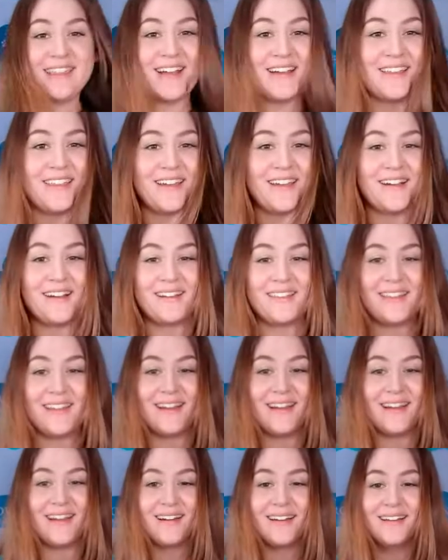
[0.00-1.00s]
There they are
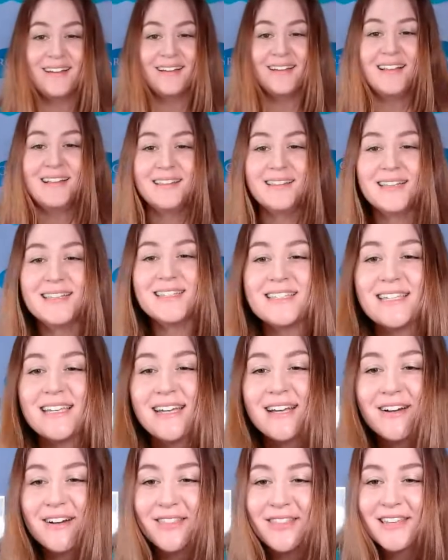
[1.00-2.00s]
there. Let's see
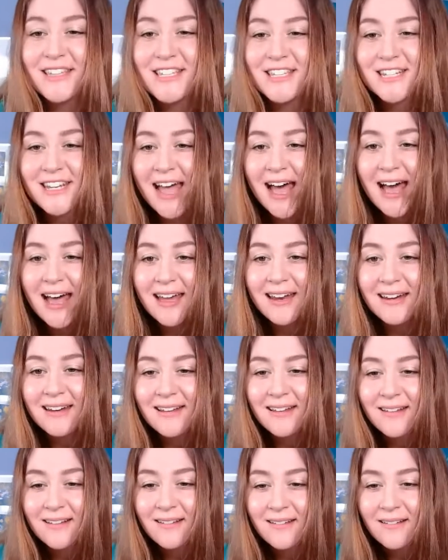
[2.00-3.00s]
here in the chat.
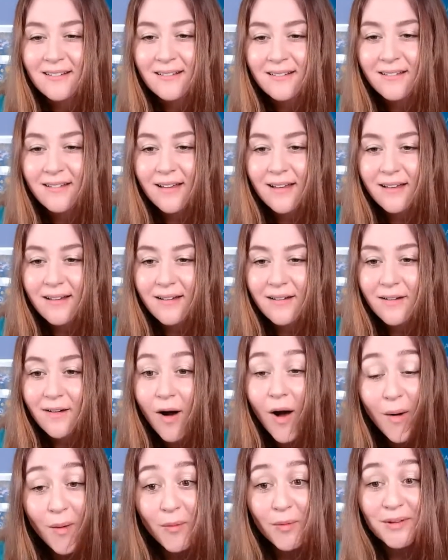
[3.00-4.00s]

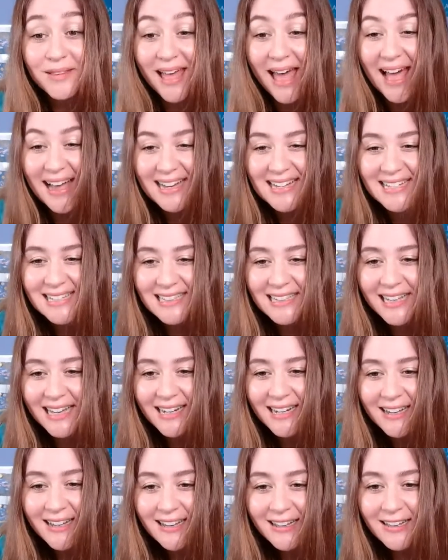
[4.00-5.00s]
Oh,
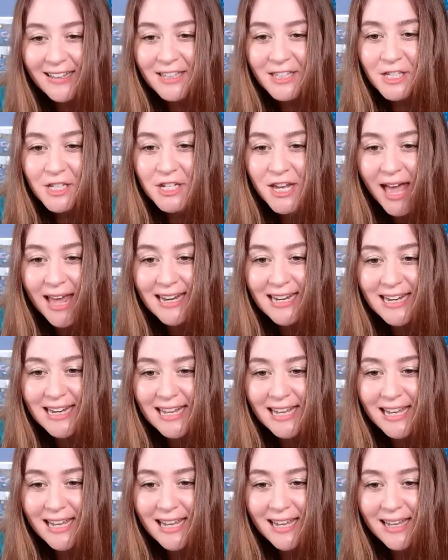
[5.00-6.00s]
excellent.
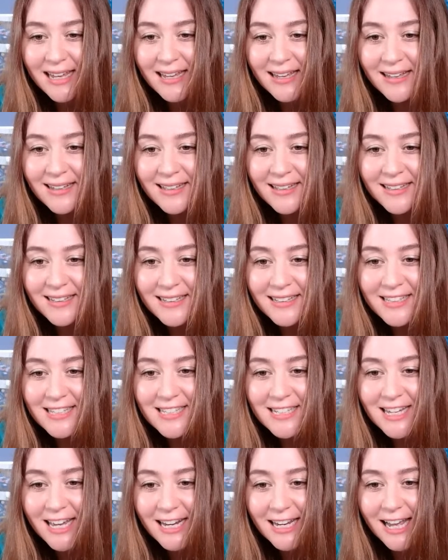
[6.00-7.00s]
Jenny,
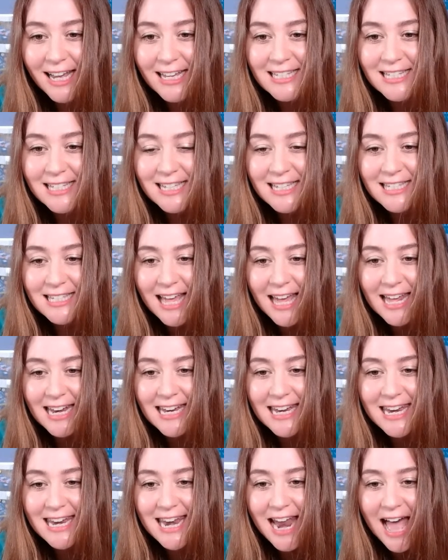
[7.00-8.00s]
I see,
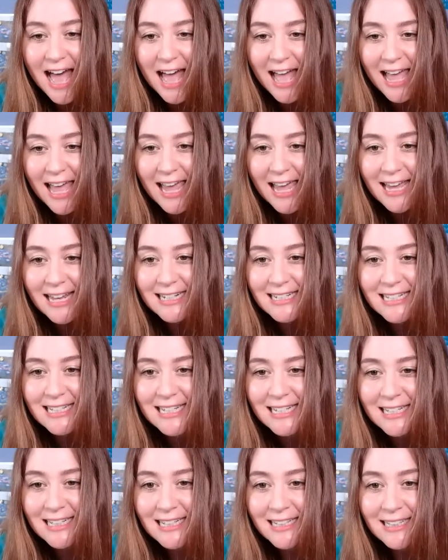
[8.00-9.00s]
said
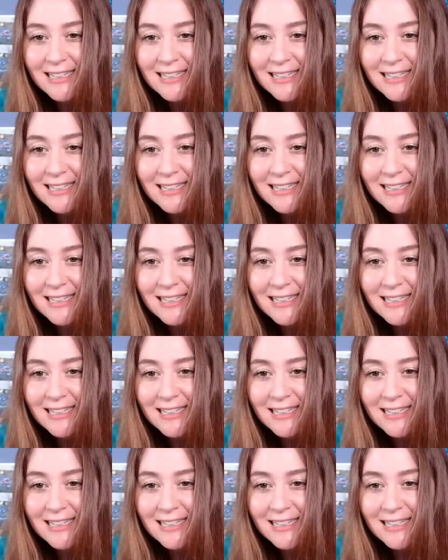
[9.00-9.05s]
night.